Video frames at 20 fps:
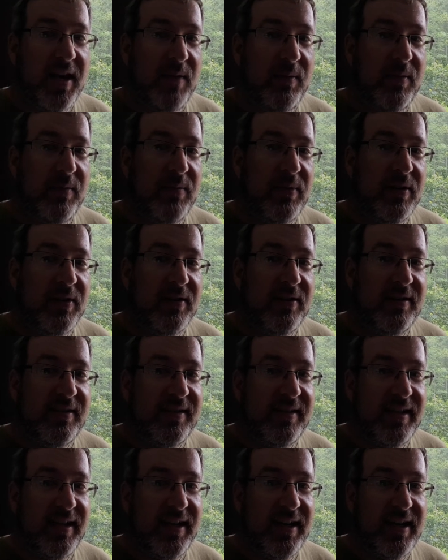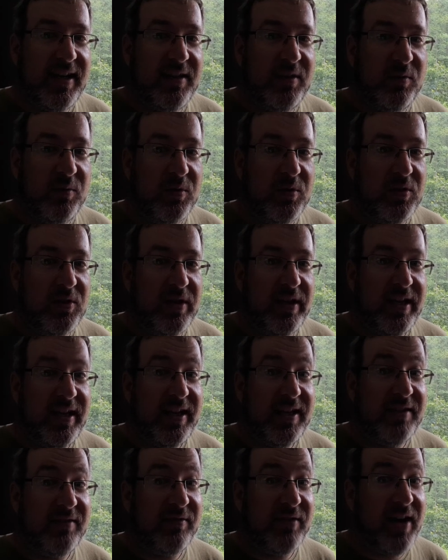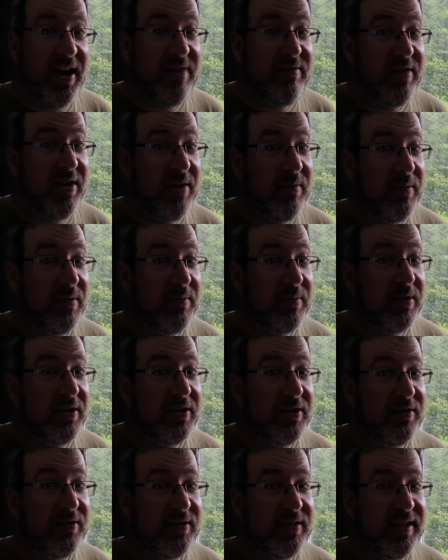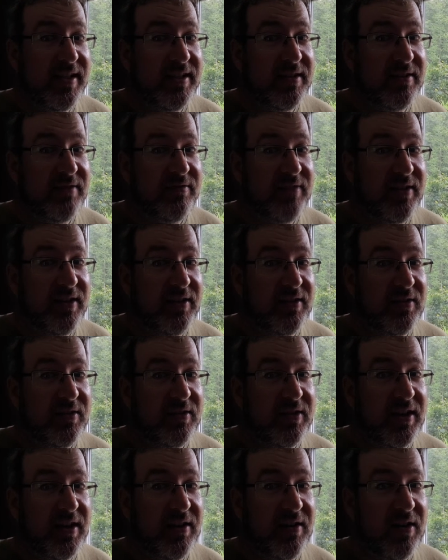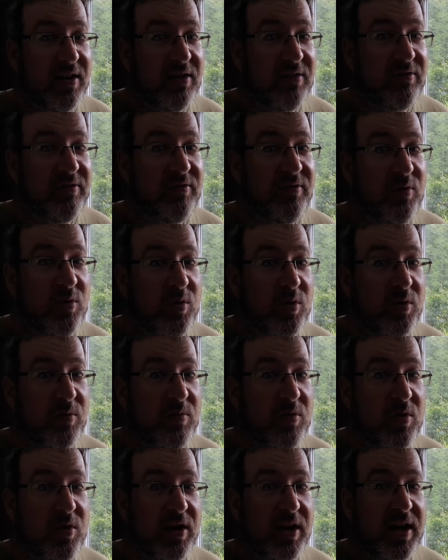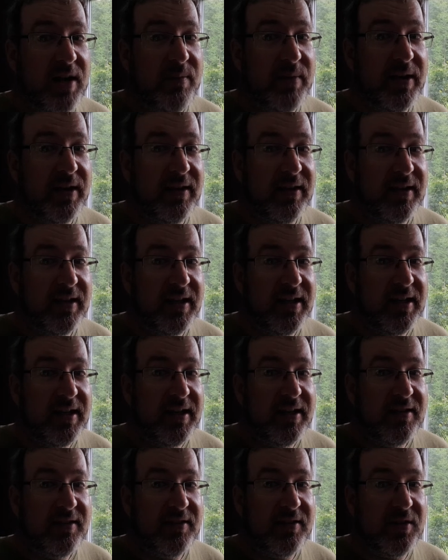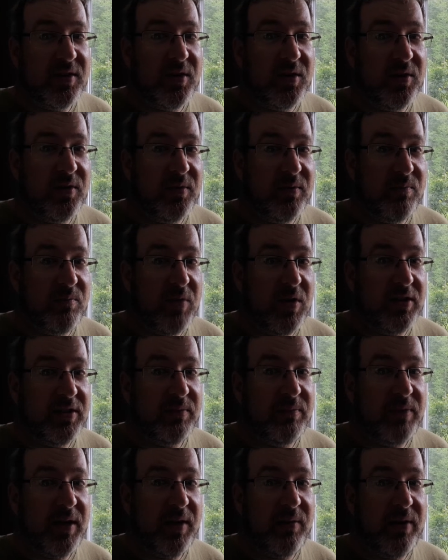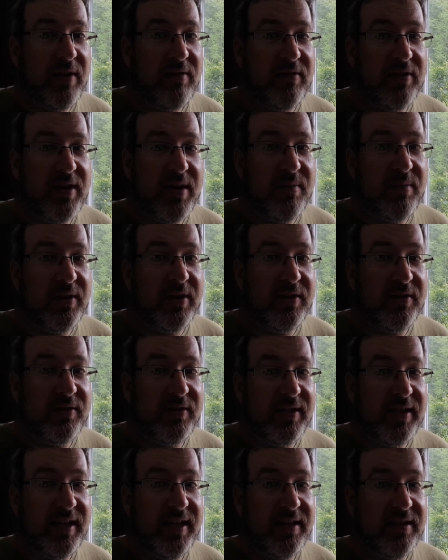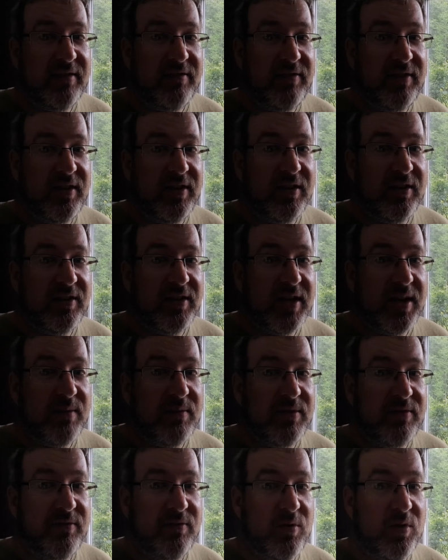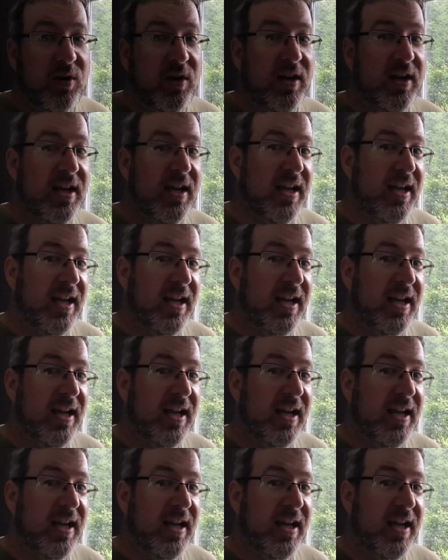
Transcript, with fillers: hummingbirds, uh, the rule is for every hummingbird you see at the feeder, there are four more coming. So multiply whatever number you see at the feeder times four.